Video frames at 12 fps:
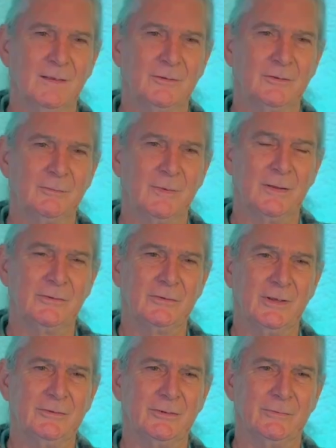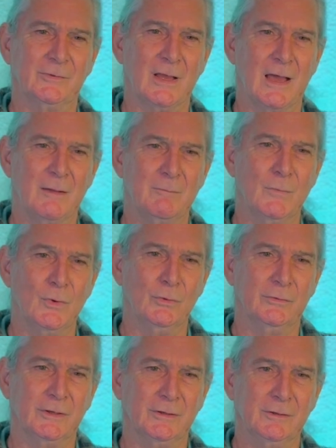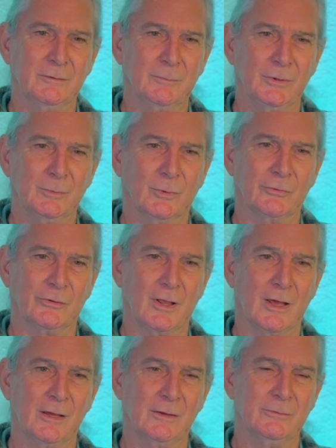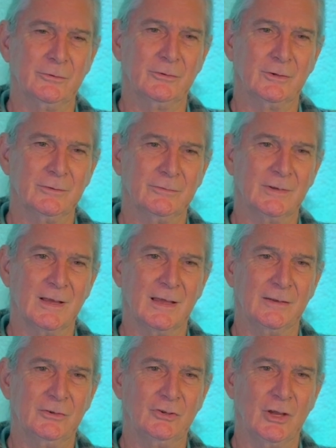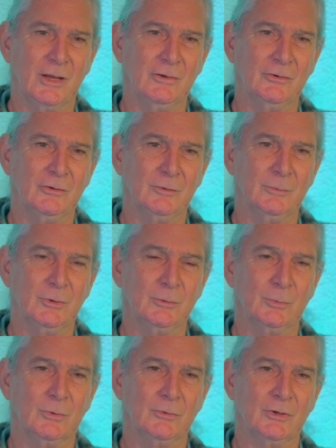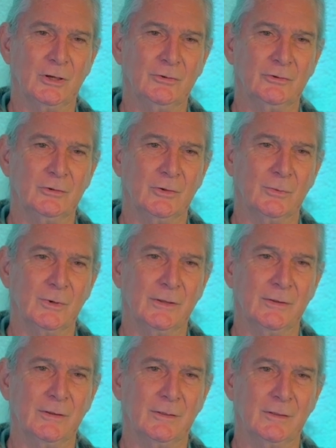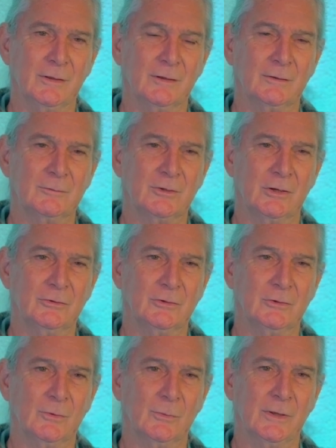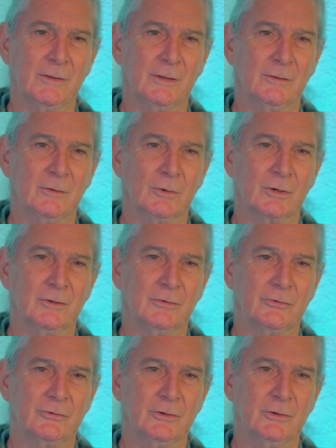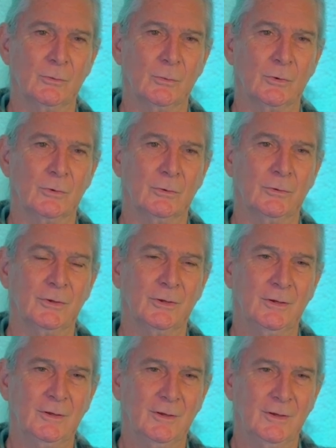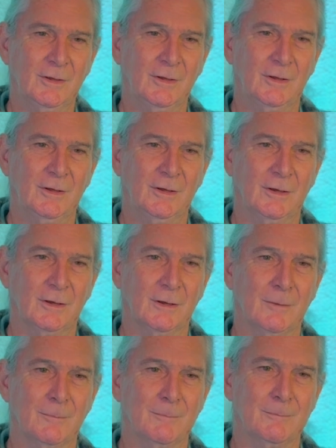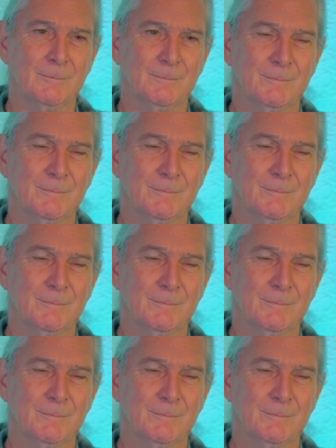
It's a sense of God moving in people's lives, of God changing people, changing the way they think, changing the way they look and see the world. Um,